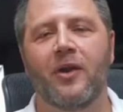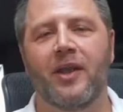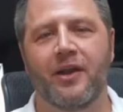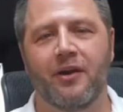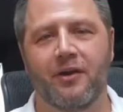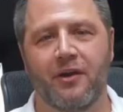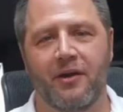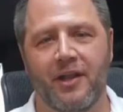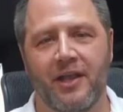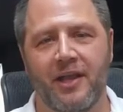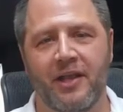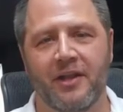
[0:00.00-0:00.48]
here
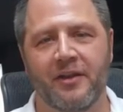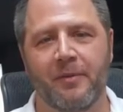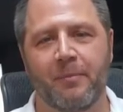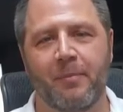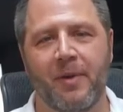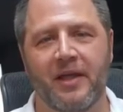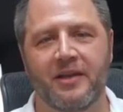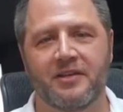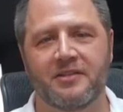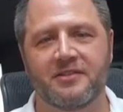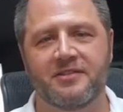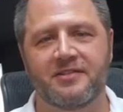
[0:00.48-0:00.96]
at
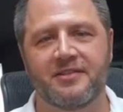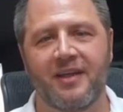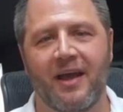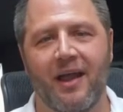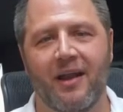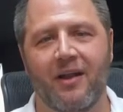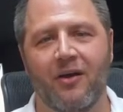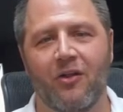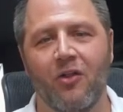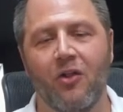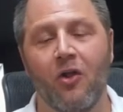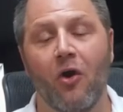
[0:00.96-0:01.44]
Independence
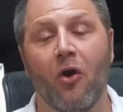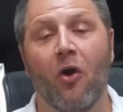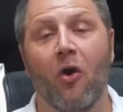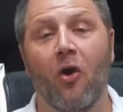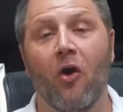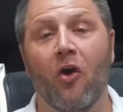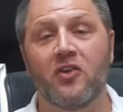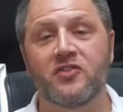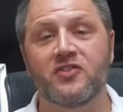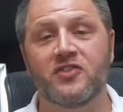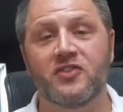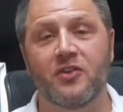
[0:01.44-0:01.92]
Title,
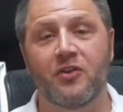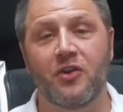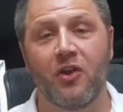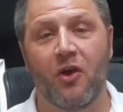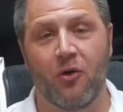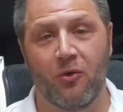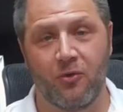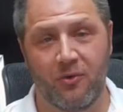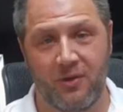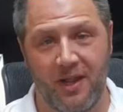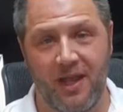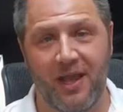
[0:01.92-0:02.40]
also
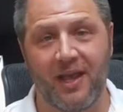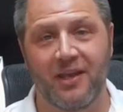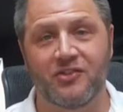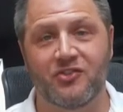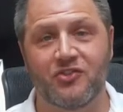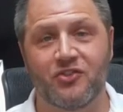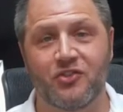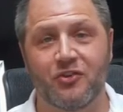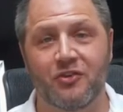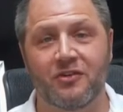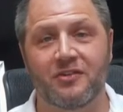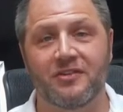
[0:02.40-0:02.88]
known as
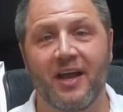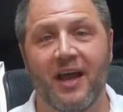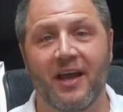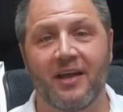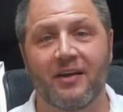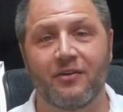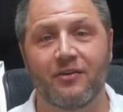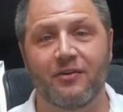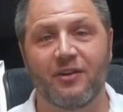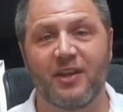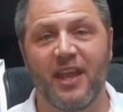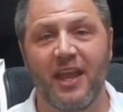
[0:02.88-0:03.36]
your
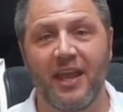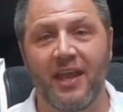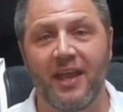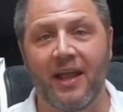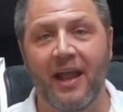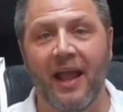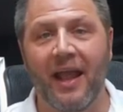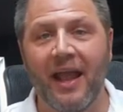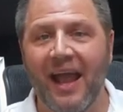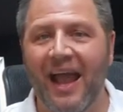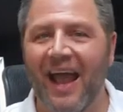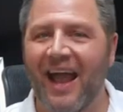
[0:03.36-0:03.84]
Title King.
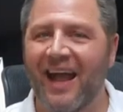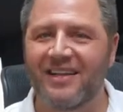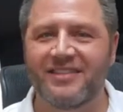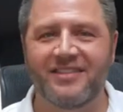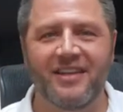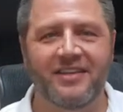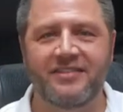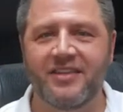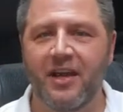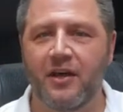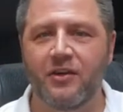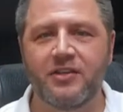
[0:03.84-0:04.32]
As I
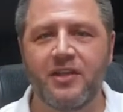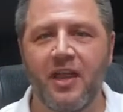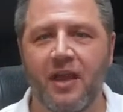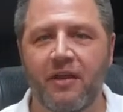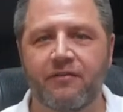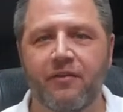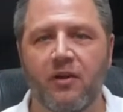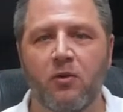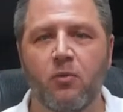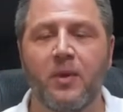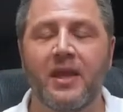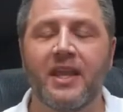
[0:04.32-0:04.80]
tell you
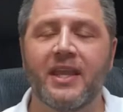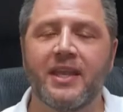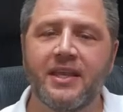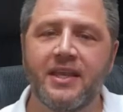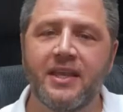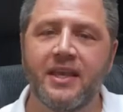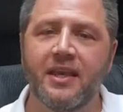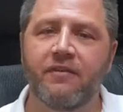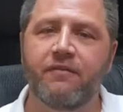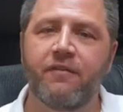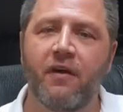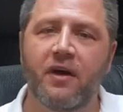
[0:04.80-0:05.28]
every week,
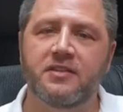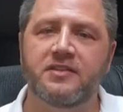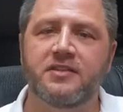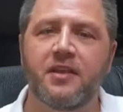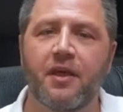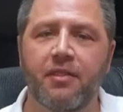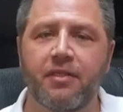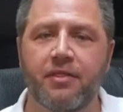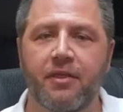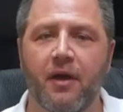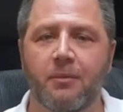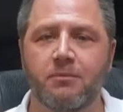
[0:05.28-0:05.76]
give us a
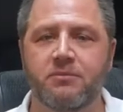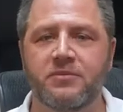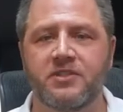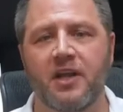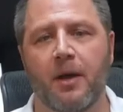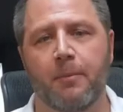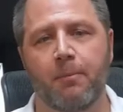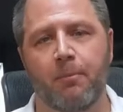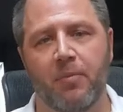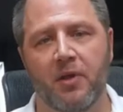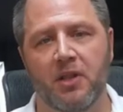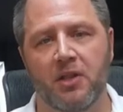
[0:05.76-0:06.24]
thumbs
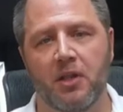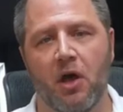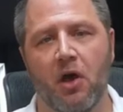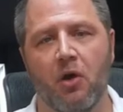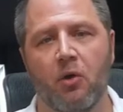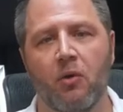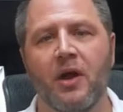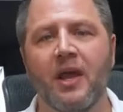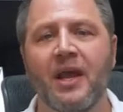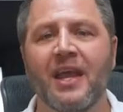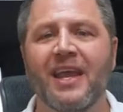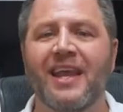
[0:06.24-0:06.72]
up
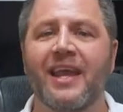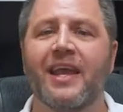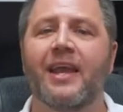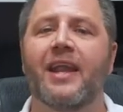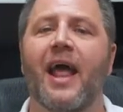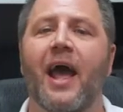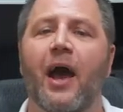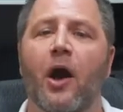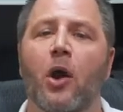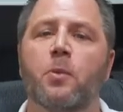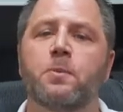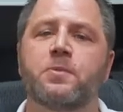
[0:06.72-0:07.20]
below. It
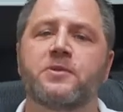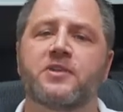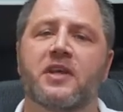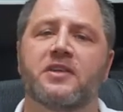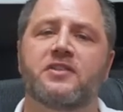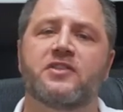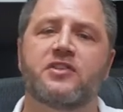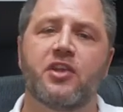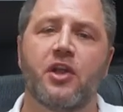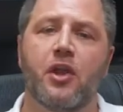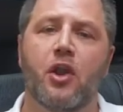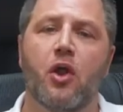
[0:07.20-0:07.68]
helps us
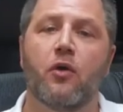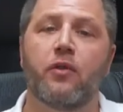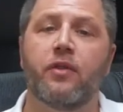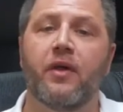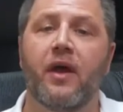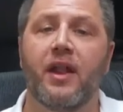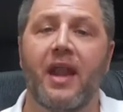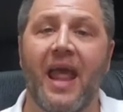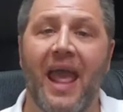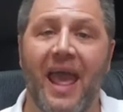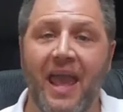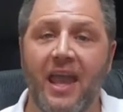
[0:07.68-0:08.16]
to know
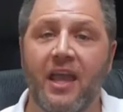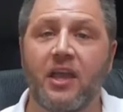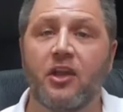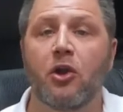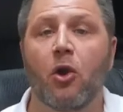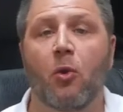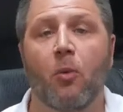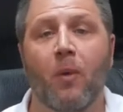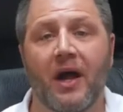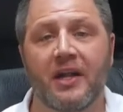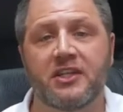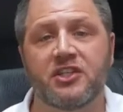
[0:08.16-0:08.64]
that A, you're
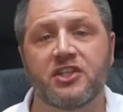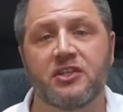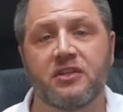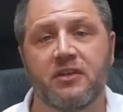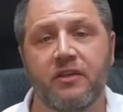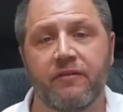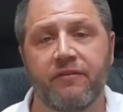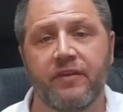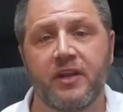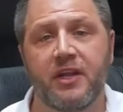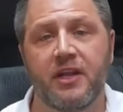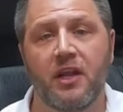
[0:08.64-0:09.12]
watching the
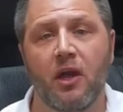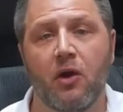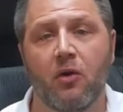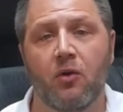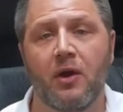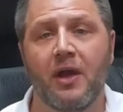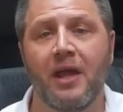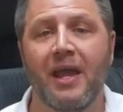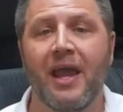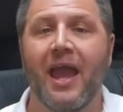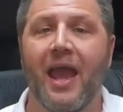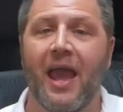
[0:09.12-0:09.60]
video,
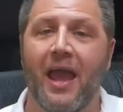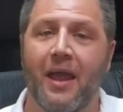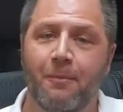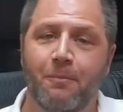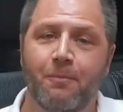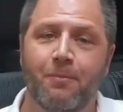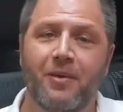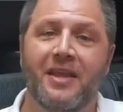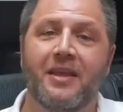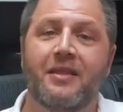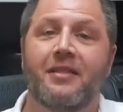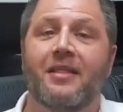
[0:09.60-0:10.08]
and
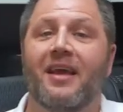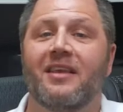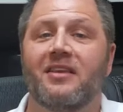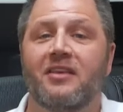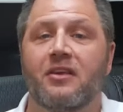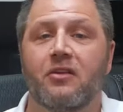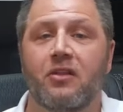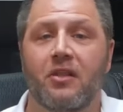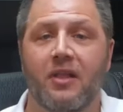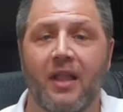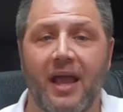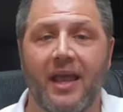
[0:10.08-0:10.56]
B, that you
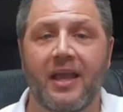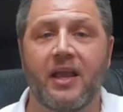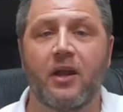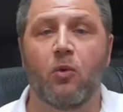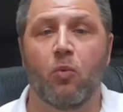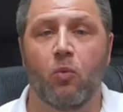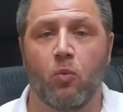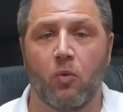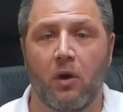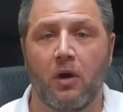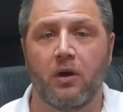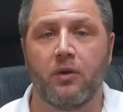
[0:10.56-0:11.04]
like
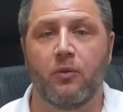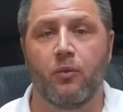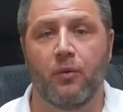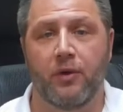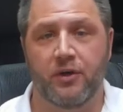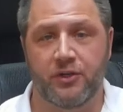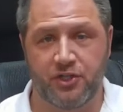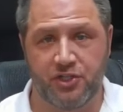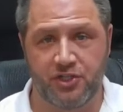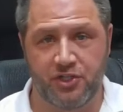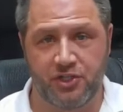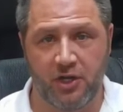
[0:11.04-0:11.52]
what we're
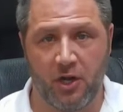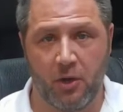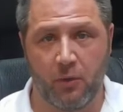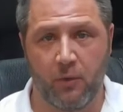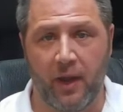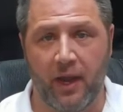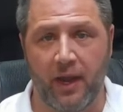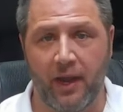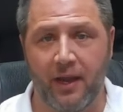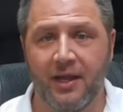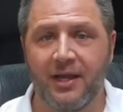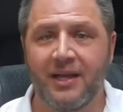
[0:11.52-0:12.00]
showing.